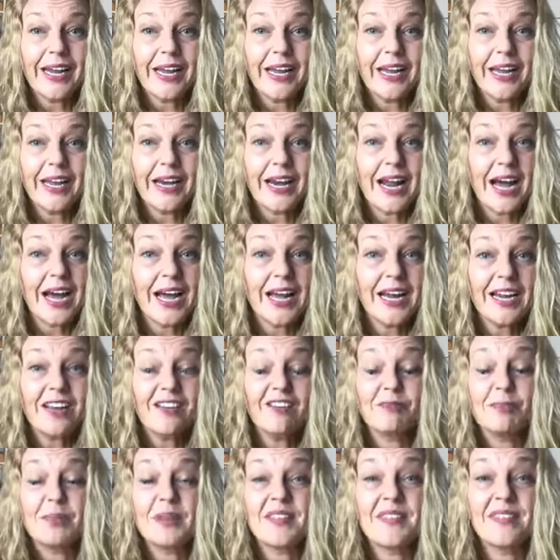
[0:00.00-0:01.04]
And I
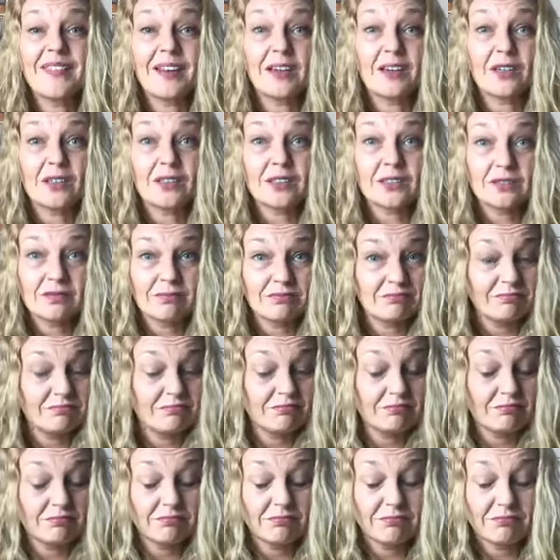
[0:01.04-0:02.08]
have been there
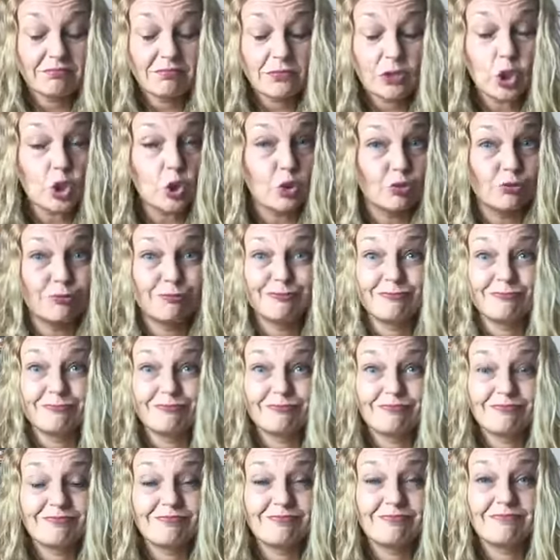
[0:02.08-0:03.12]
too.
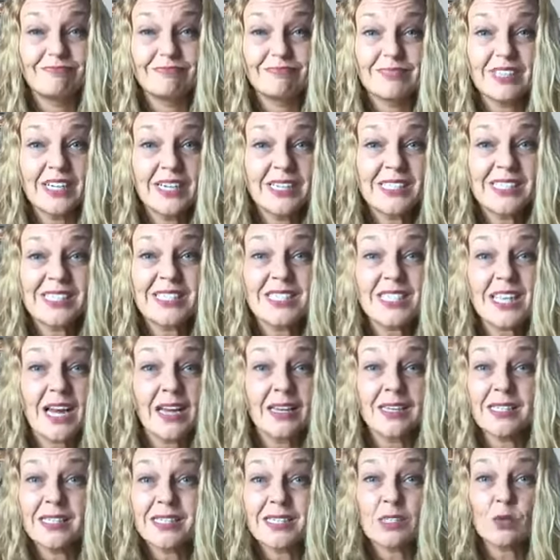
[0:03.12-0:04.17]
It's
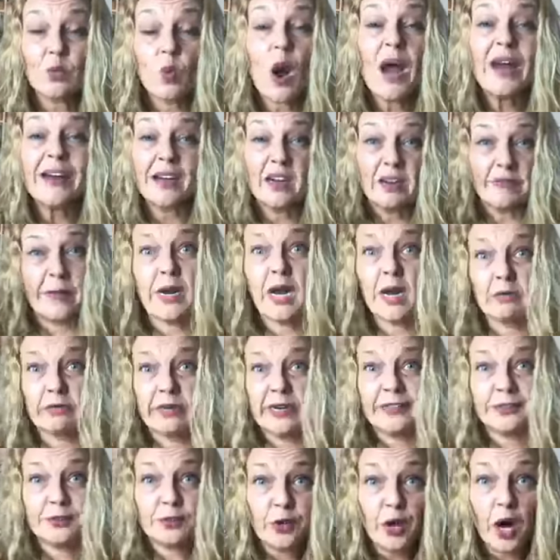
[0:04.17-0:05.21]
why I'm not
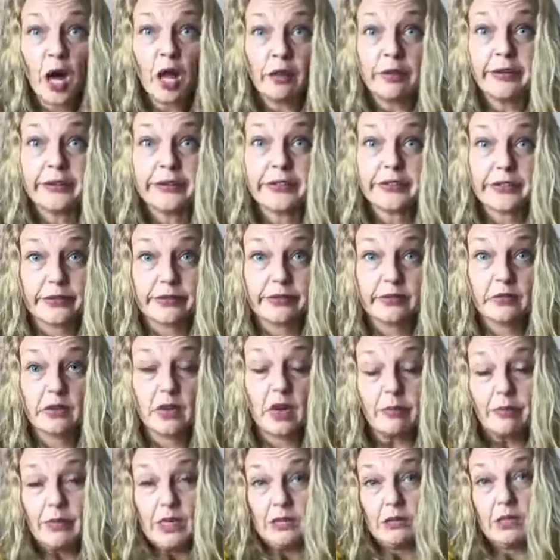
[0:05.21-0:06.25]
Rachel Hollis. I
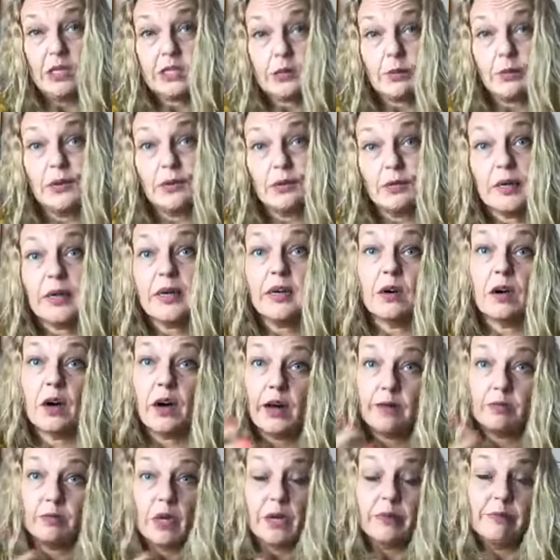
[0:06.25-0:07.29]
mean, let's be real.
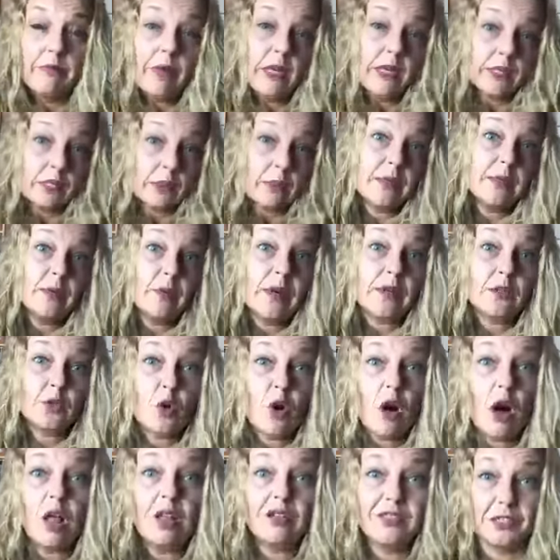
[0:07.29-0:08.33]
I'm meant to be Rachel
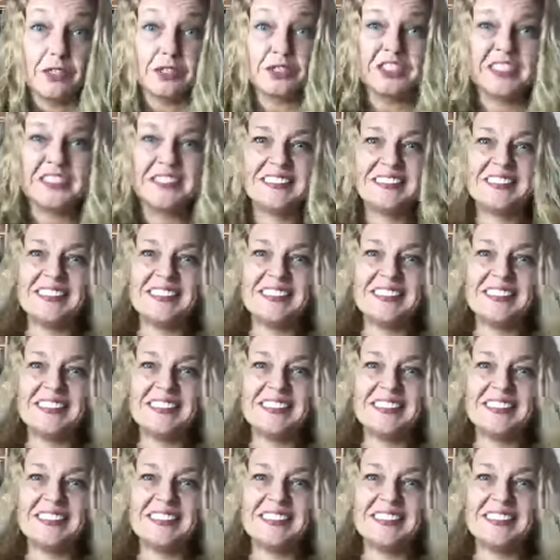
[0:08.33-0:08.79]
Hollis.